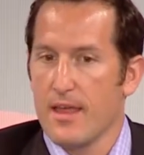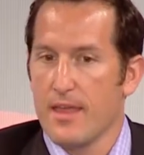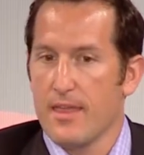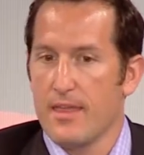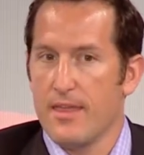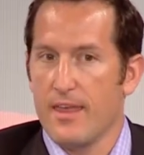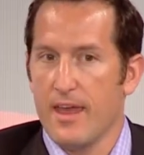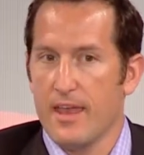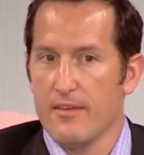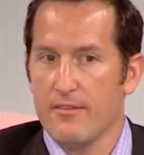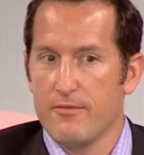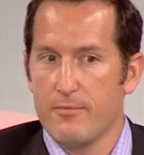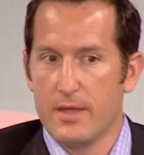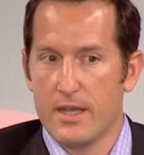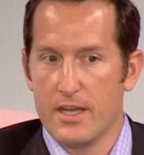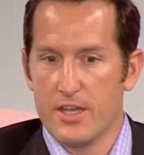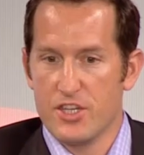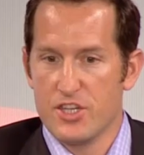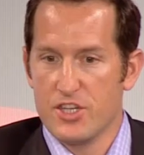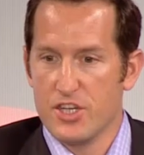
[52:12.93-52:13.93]
they've
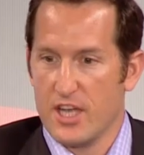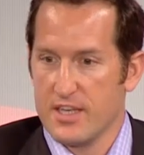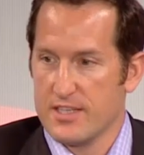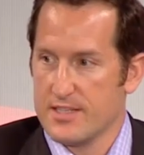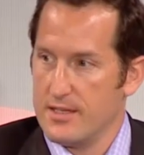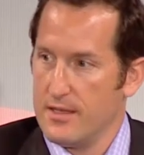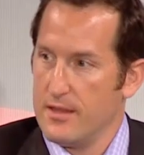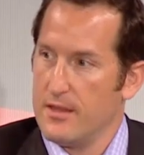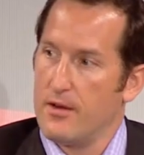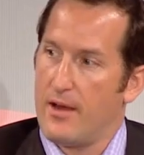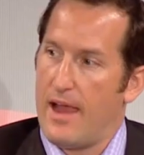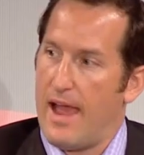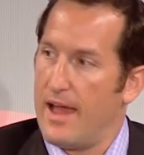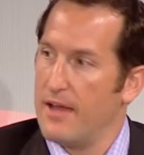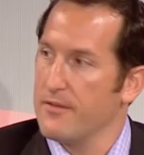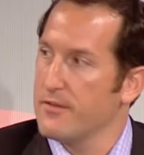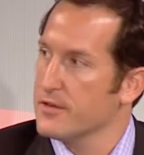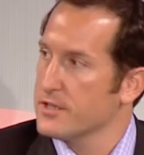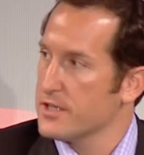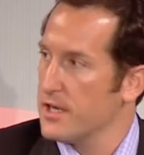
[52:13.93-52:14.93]
been adjusting their
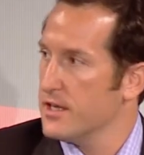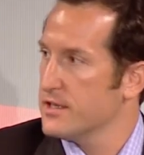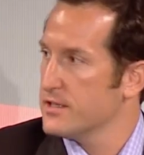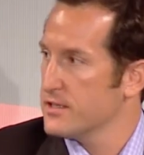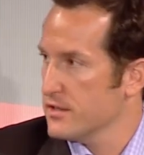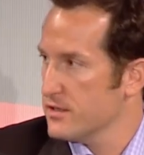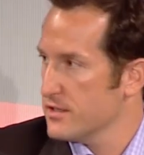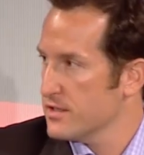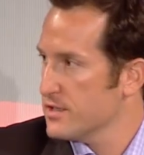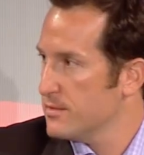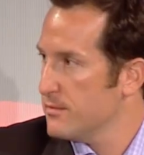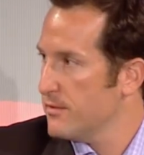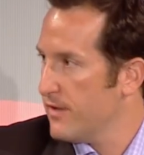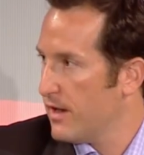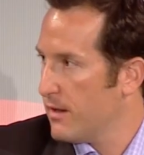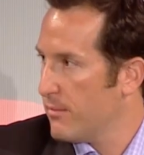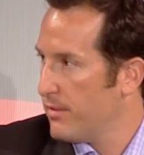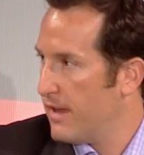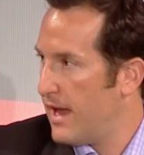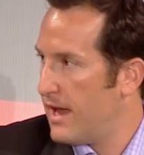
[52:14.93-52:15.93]
advertising on some of
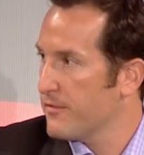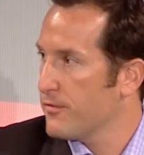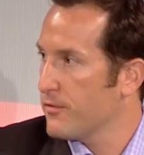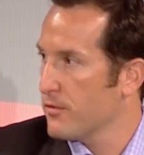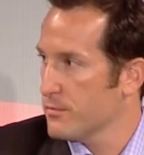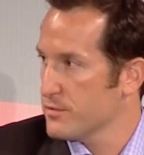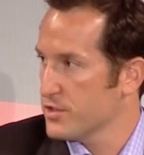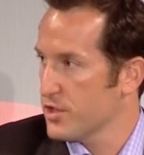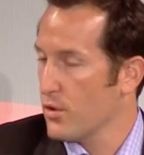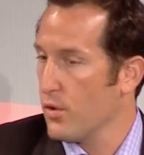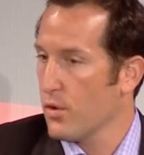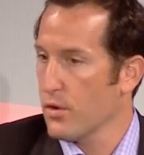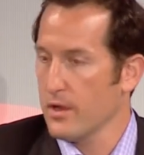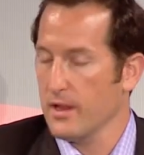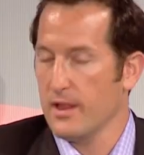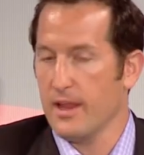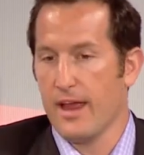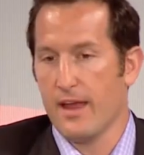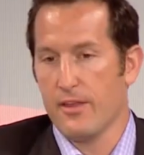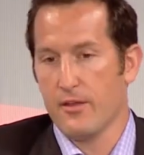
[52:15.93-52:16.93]
our platforms
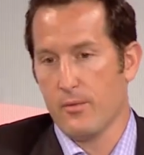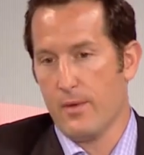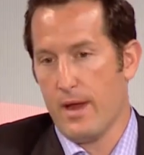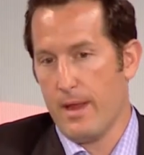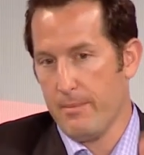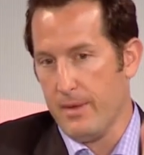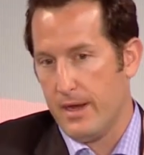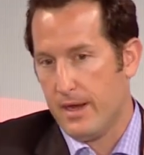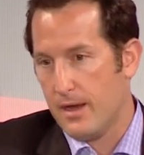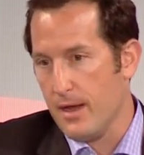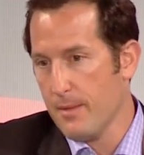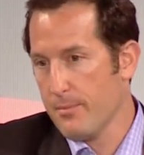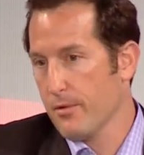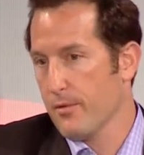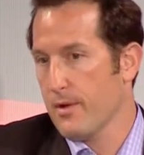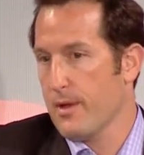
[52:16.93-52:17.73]
accordingly, either ramping it up or